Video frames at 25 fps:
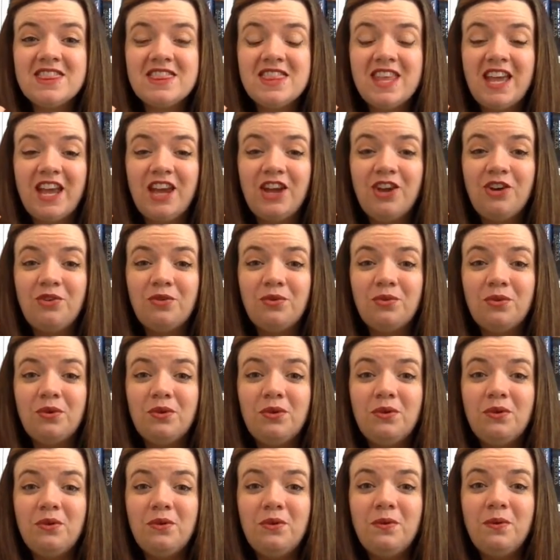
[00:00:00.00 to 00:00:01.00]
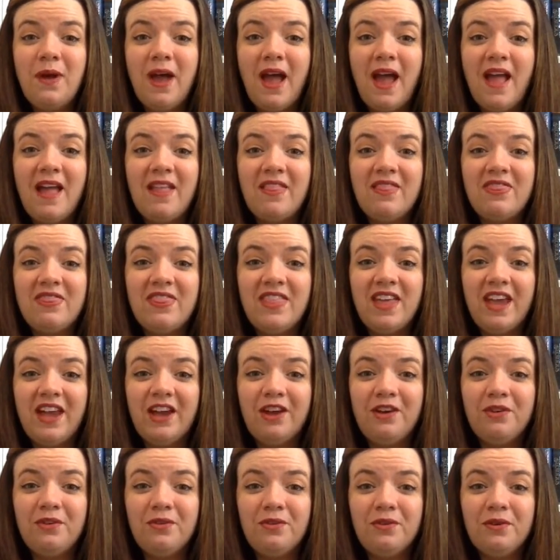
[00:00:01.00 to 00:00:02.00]
They grew and
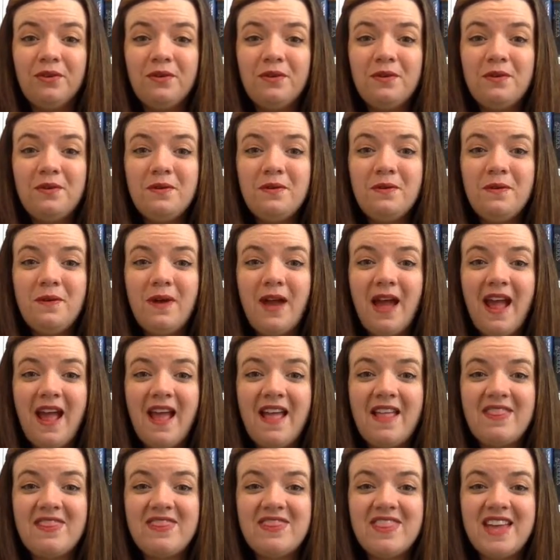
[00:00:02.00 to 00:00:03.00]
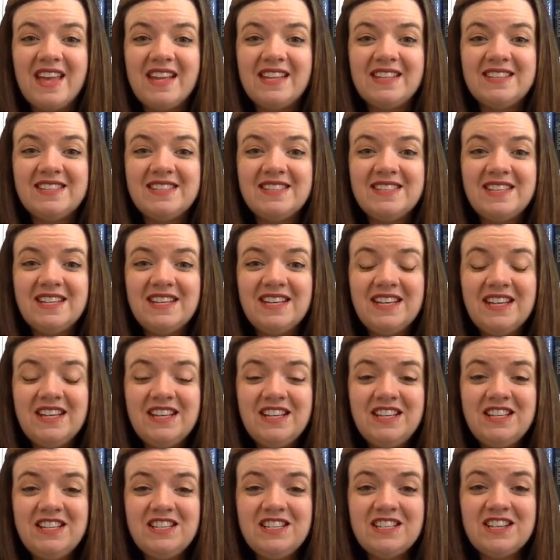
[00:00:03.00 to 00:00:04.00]
they grew and they
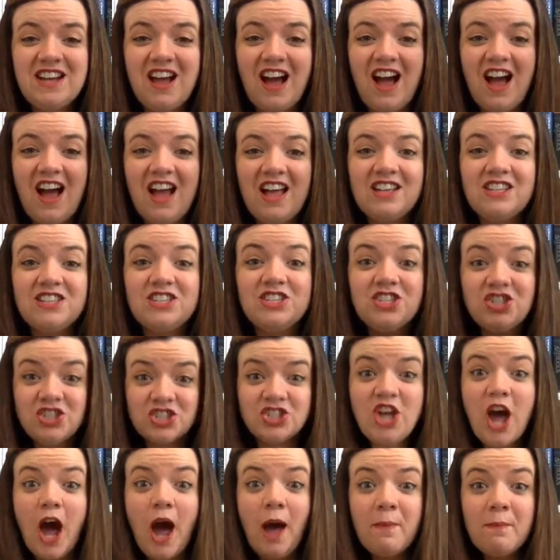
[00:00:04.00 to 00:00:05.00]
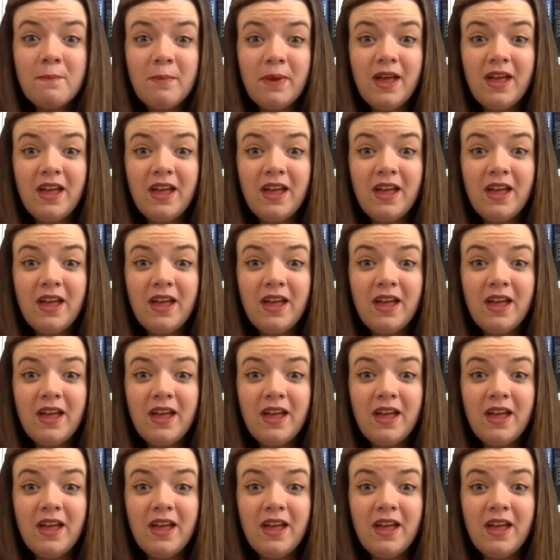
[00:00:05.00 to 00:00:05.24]
did not stop